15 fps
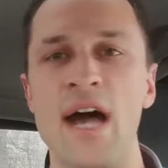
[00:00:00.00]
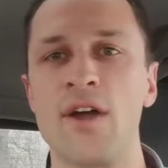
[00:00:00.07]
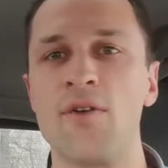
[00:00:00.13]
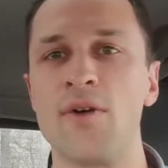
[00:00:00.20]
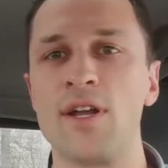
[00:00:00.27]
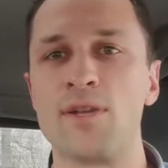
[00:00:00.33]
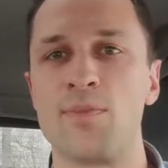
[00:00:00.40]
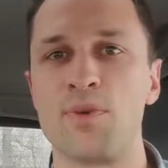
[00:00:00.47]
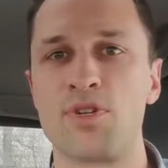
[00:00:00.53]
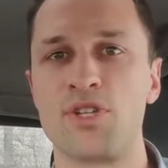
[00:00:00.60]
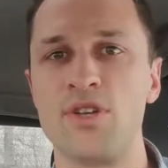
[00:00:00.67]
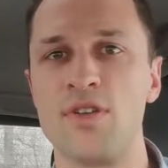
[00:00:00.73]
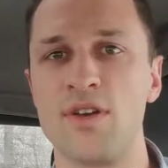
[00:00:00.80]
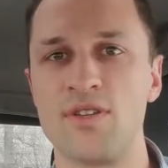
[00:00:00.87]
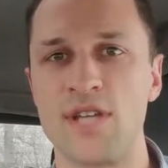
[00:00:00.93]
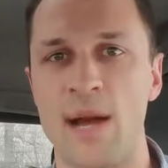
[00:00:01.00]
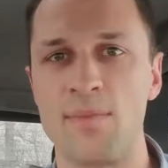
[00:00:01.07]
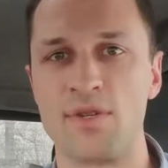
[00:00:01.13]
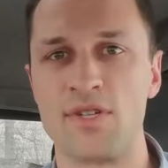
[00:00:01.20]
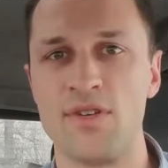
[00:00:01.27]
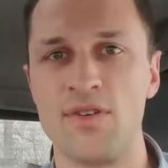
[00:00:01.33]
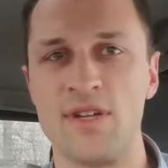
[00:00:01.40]
not going to pursue those
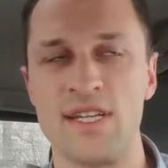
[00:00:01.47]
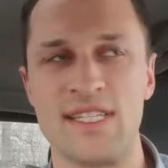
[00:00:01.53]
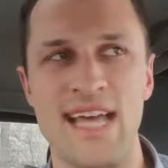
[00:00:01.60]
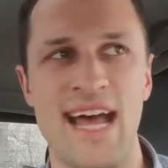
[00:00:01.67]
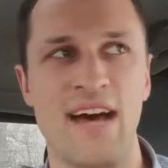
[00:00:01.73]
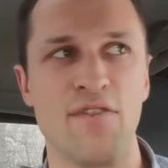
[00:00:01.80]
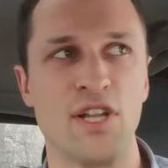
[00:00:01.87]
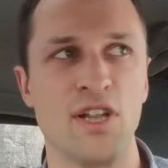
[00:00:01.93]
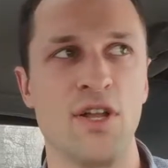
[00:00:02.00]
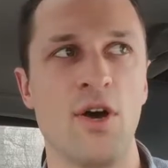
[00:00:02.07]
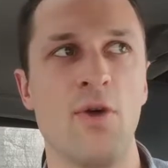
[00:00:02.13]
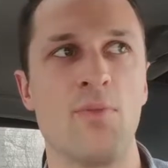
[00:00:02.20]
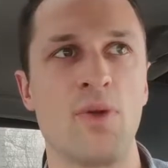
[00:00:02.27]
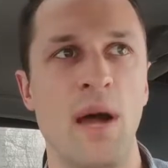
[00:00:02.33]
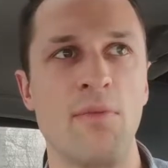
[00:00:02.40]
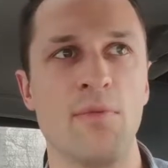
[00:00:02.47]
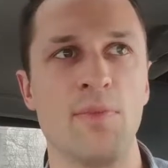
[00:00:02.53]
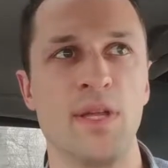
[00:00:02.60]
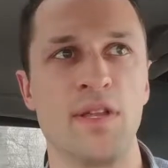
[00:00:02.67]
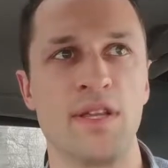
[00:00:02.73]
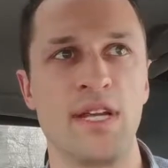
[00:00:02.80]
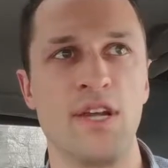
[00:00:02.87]
opportunities that have a low
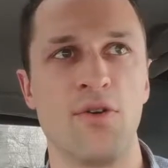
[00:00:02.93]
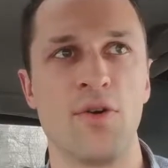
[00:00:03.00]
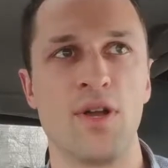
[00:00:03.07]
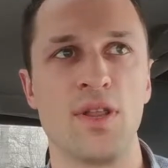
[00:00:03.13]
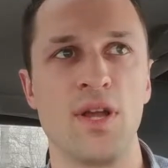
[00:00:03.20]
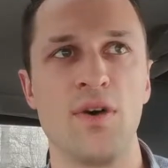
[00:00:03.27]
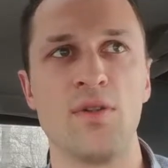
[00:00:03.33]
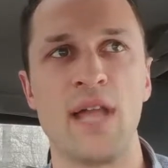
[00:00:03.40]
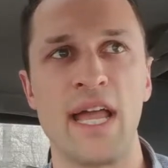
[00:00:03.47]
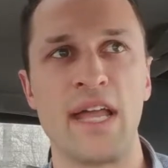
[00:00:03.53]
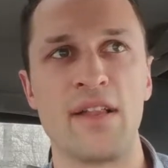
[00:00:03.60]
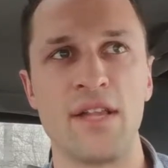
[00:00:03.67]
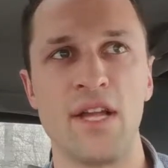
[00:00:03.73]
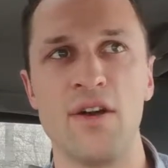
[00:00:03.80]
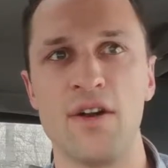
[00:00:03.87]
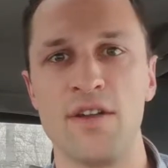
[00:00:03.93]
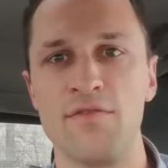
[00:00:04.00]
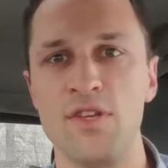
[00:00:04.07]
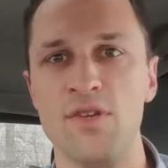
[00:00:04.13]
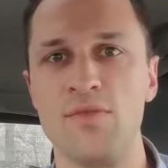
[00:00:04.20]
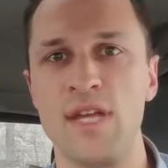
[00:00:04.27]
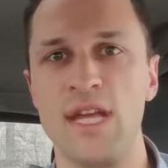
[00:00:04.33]
probability or a low likelihood
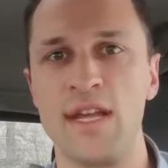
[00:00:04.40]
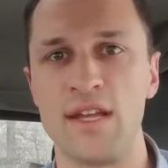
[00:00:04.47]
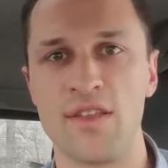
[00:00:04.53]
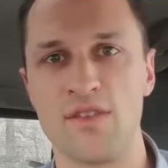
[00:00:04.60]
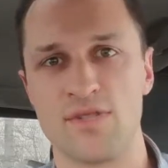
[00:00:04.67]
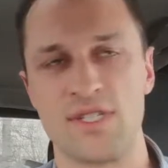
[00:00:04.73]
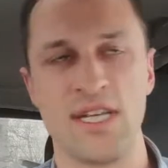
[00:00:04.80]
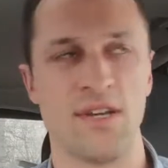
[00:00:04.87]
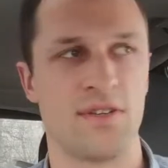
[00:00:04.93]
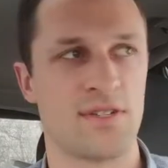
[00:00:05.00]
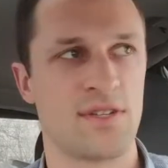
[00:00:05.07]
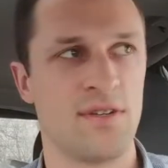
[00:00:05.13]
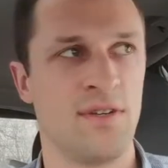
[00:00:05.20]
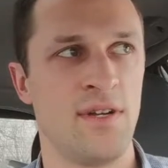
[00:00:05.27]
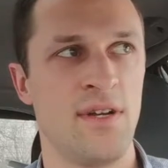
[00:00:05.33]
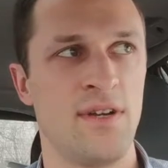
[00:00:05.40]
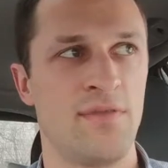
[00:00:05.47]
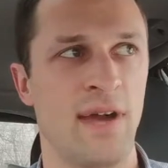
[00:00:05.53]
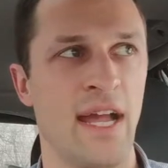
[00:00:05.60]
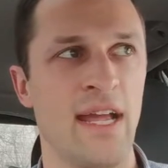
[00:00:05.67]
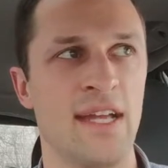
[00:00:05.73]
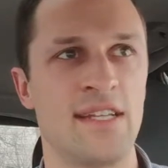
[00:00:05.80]
of you getting those deals,
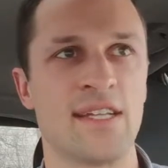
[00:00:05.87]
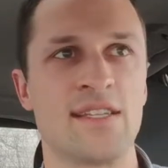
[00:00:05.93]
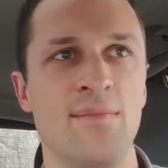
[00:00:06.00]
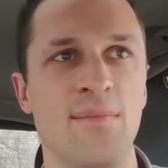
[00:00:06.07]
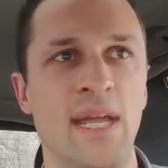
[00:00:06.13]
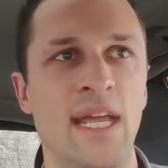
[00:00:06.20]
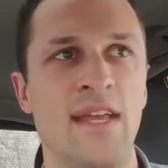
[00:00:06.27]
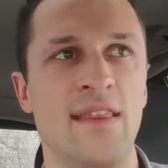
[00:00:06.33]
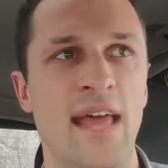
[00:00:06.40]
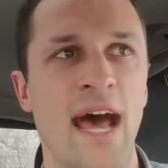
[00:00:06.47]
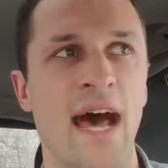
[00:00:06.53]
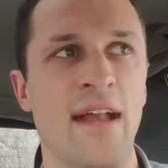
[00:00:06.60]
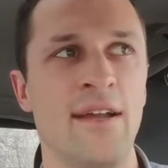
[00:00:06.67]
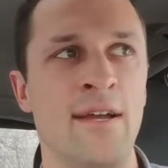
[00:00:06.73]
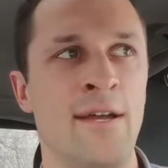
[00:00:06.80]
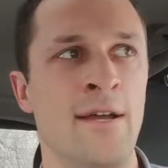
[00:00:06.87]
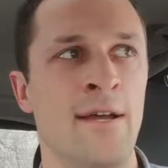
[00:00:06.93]
right? It doesn't mean that,